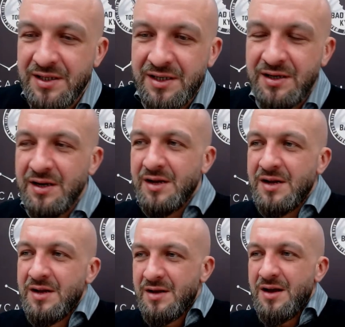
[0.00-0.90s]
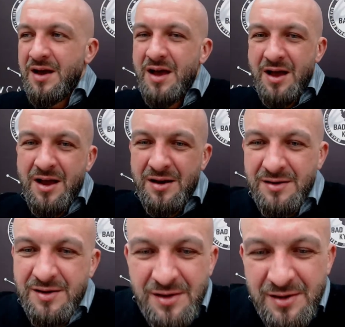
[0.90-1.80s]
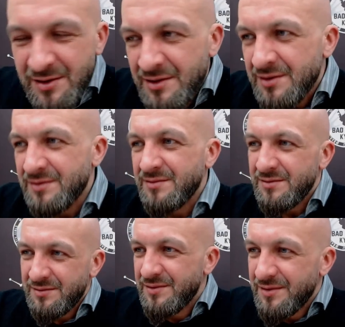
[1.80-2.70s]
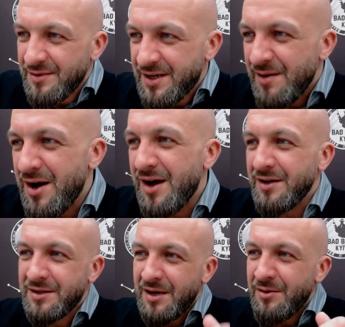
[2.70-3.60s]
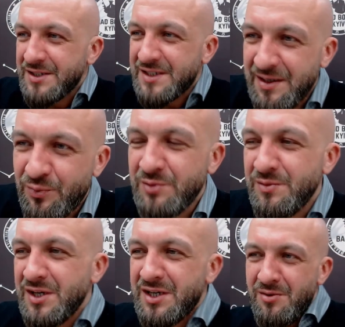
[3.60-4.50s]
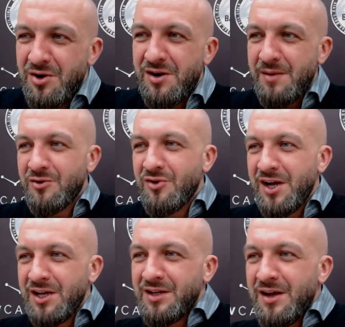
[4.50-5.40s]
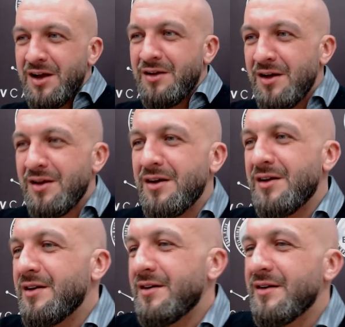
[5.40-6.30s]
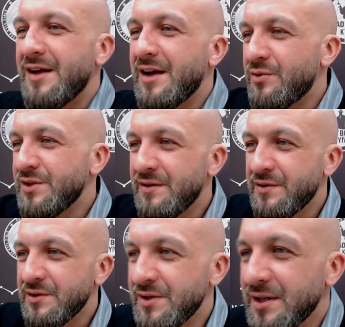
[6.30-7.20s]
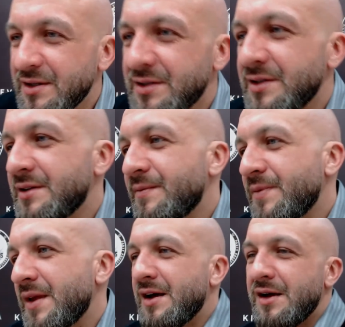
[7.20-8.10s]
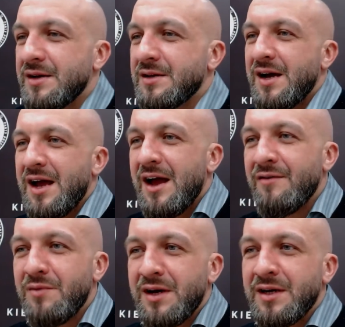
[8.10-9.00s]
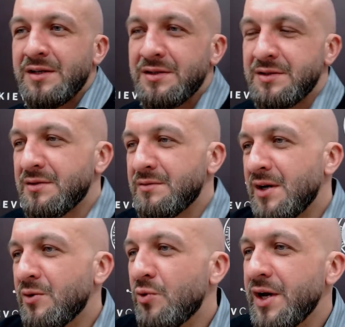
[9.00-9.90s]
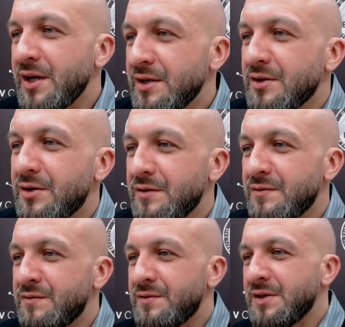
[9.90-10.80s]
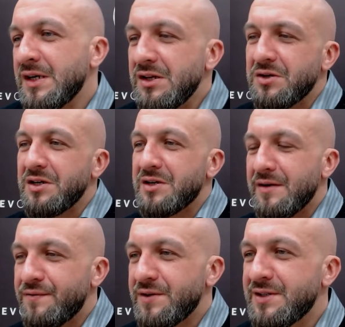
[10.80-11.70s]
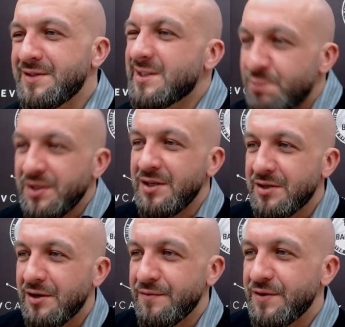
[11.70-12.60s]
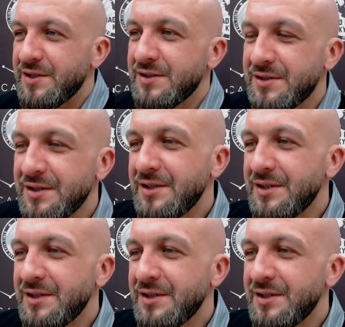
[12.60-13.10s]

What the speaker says: there and come on, sleep with me. Come on, I'm great. I will never do that. I have my way of looking confident, speaking confident,